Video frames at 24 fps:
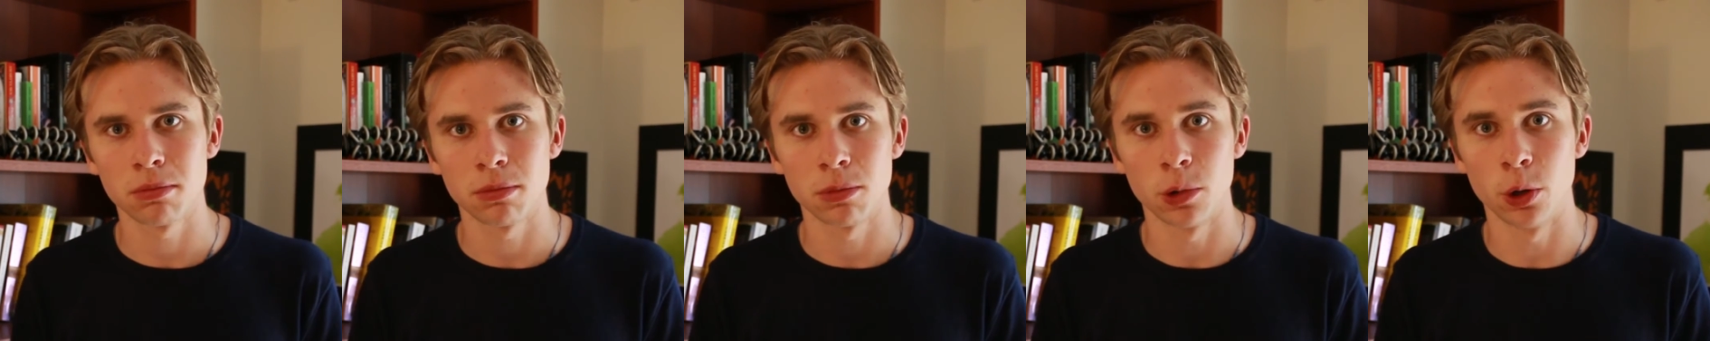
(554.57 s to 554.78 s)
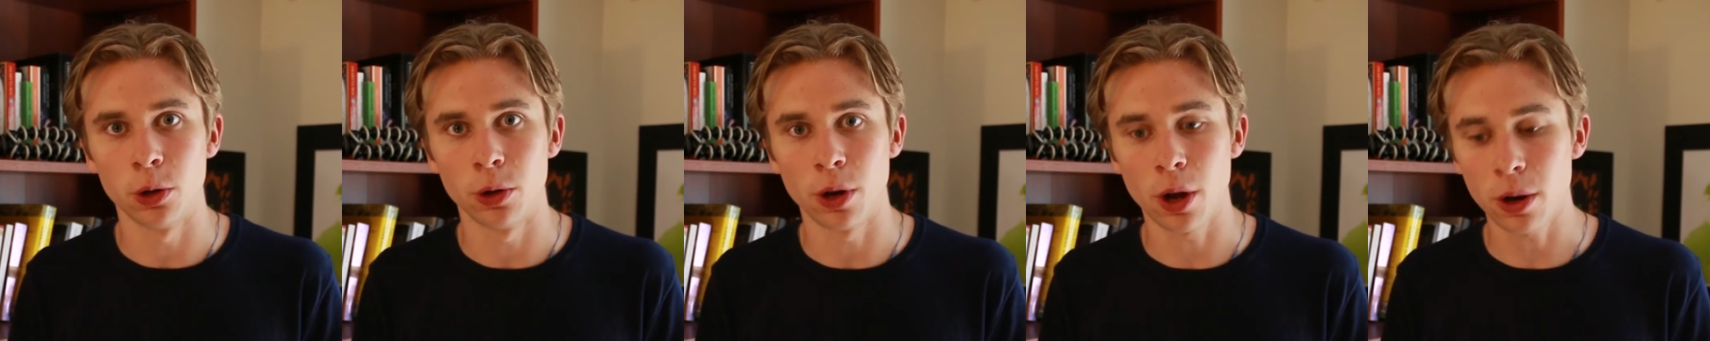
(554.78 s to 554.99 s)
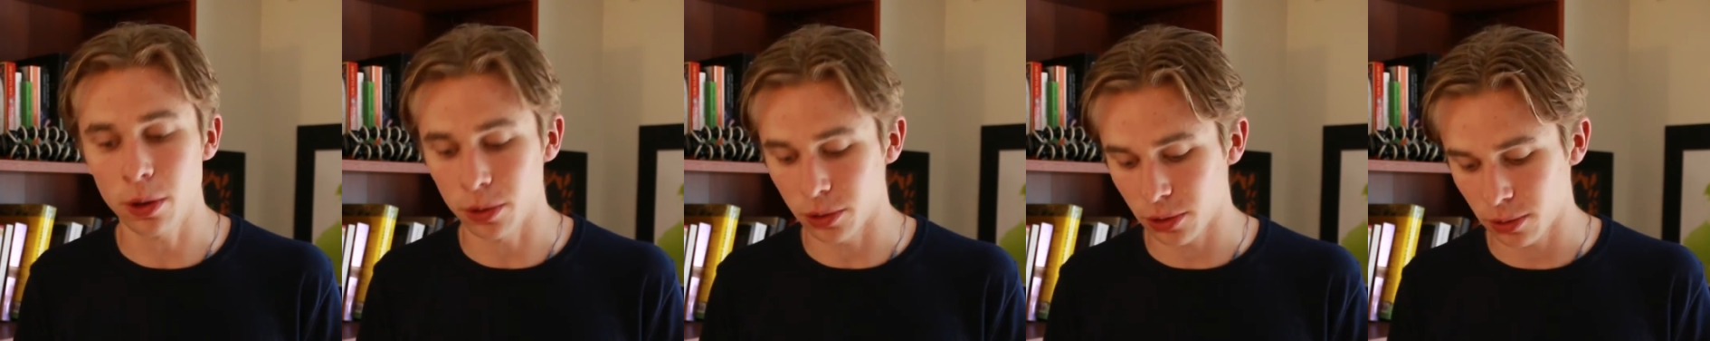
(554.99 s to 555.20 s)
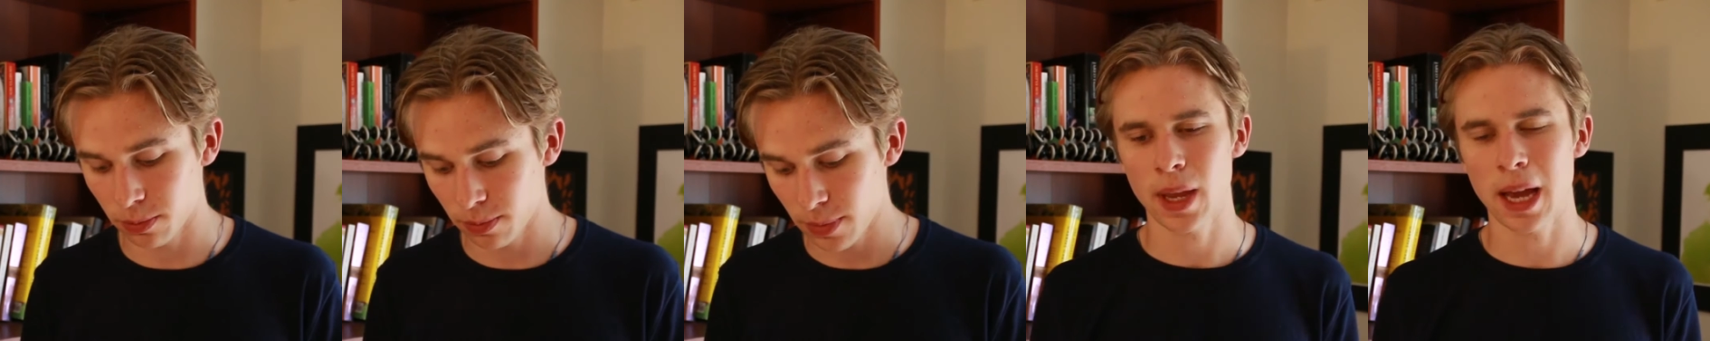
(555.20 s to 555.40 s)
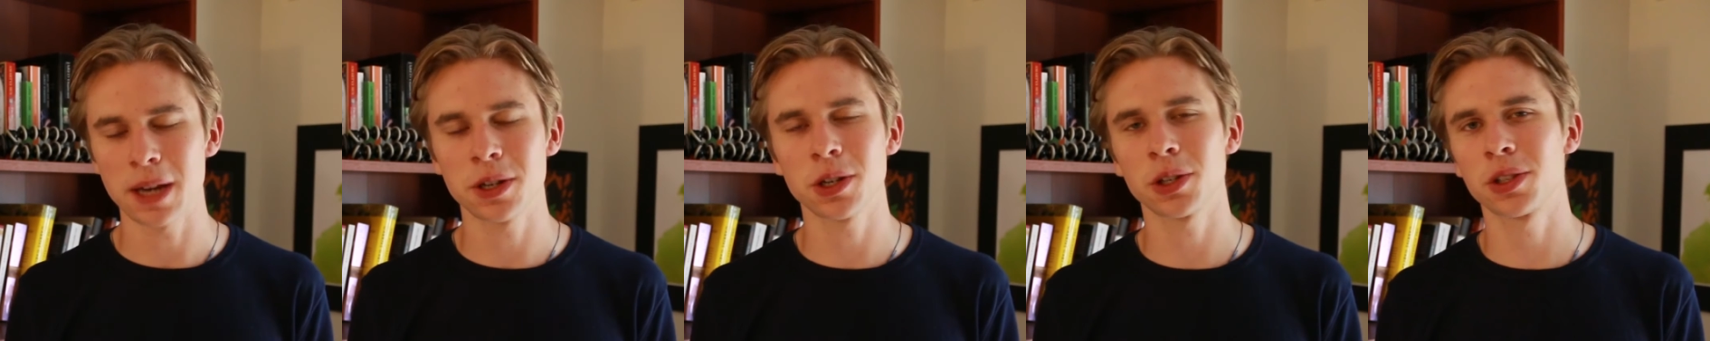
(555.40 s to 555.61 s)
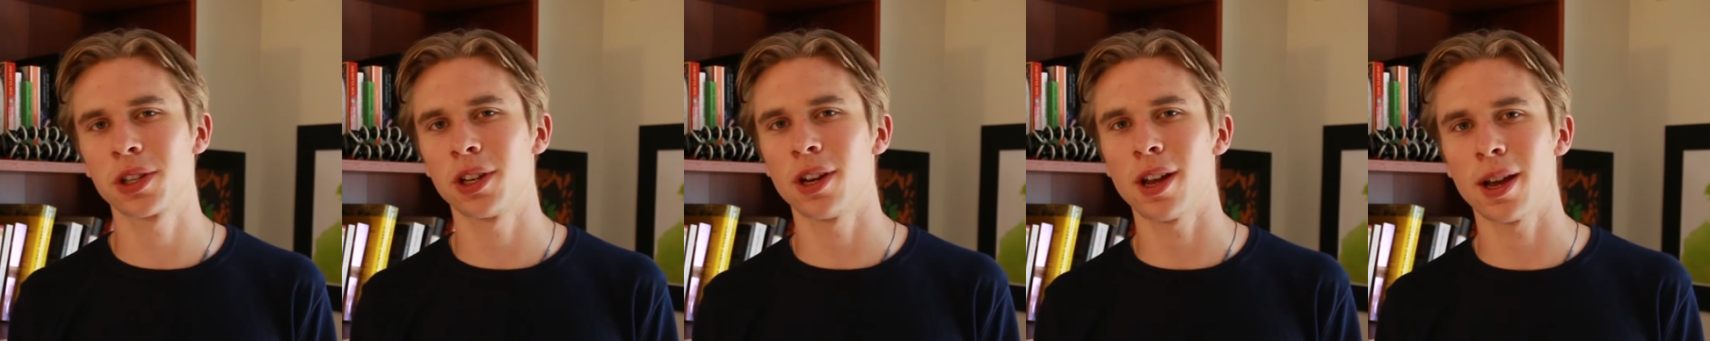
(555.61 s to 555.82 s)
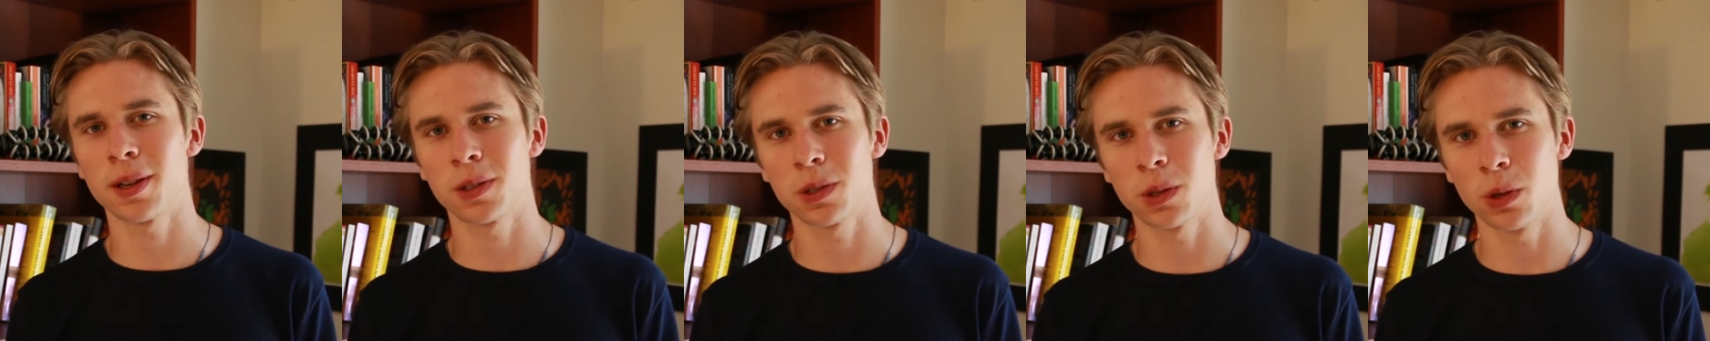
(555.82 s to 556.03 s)
Who knows? And just a
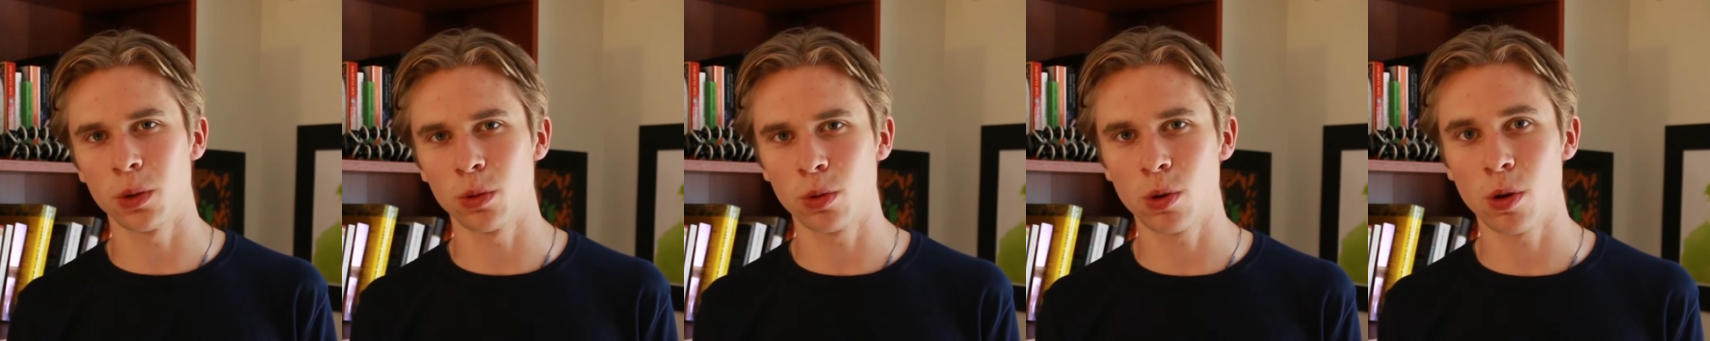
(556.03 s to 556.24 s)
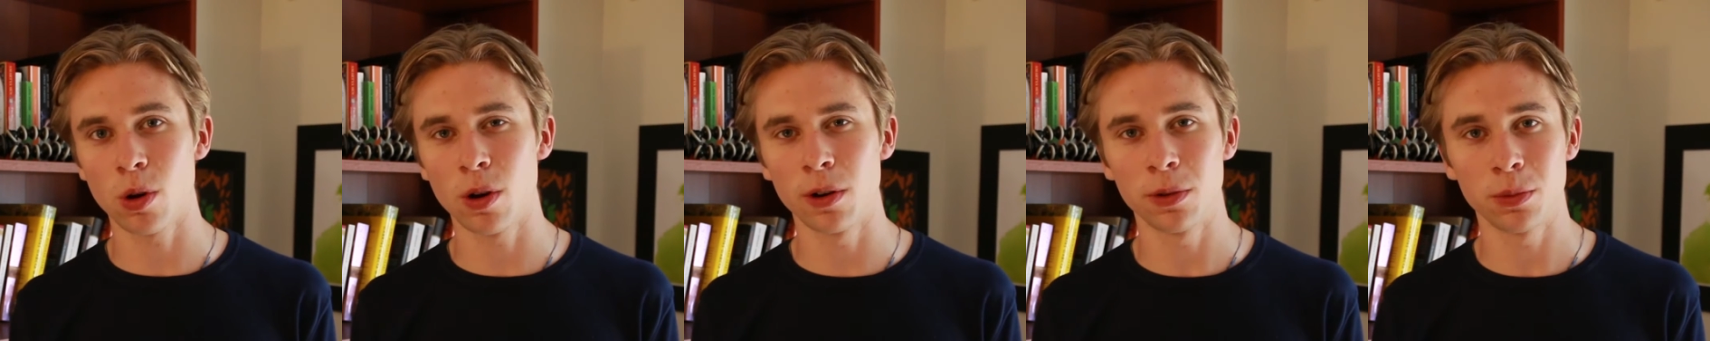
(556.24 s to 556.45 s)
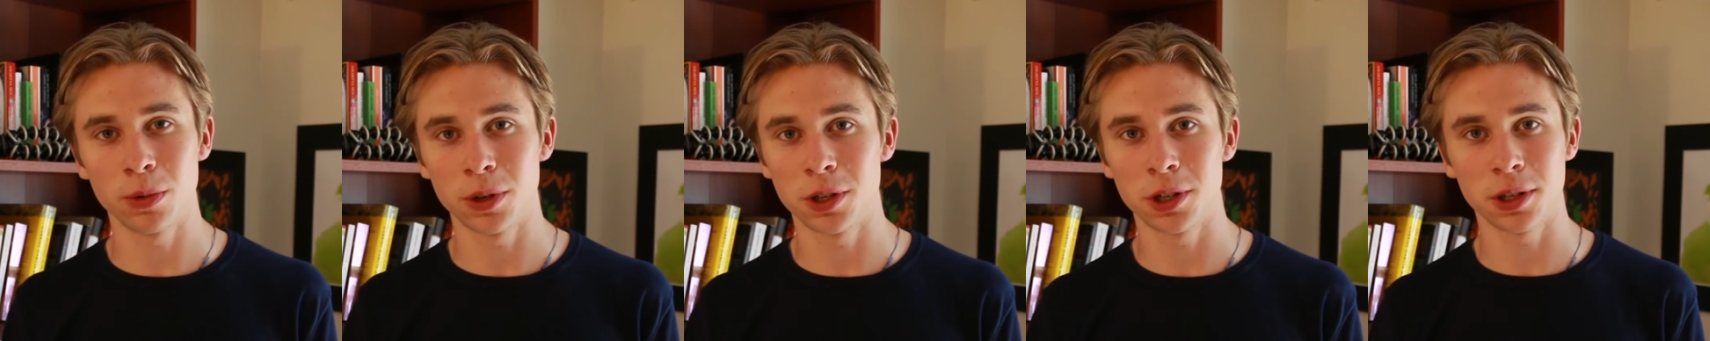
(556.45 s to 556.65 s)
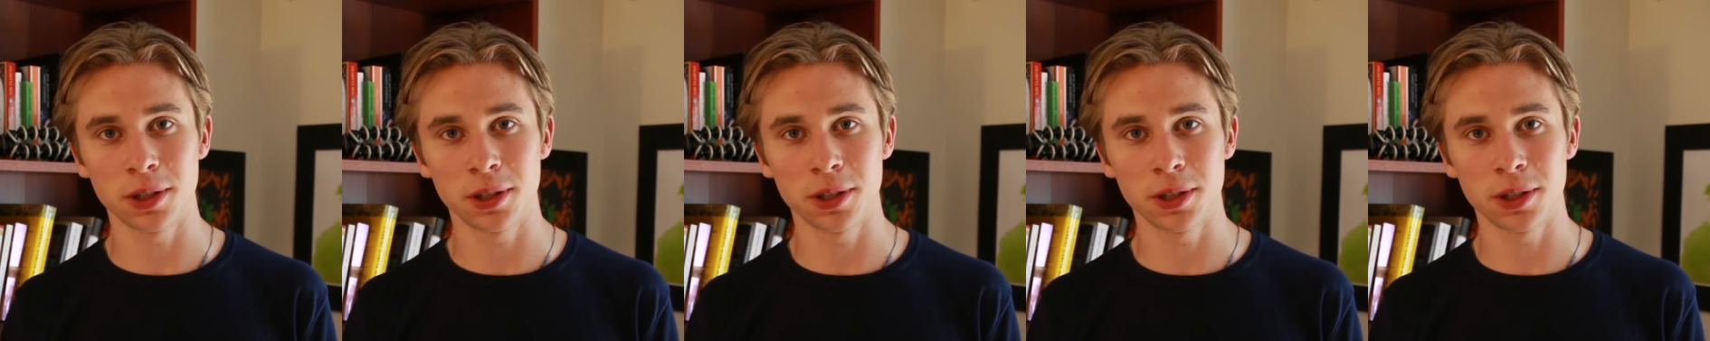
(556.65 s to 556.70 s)
nice little quote which